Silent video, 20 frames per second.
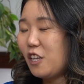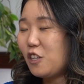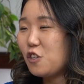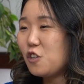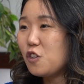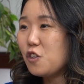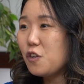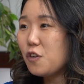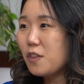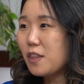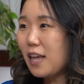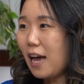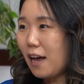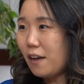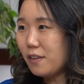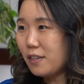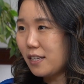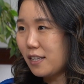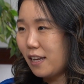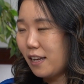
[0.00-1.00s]
in
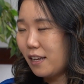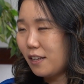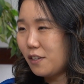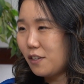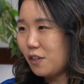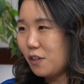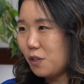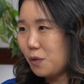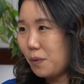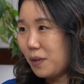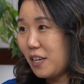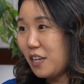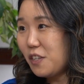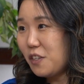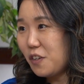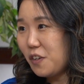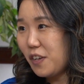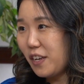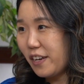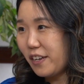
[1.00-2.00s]
2000, so
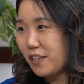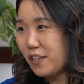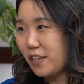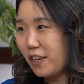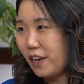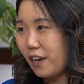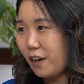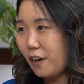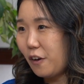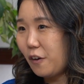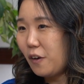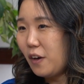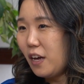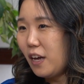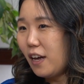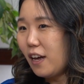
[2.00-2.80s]
22 years ago,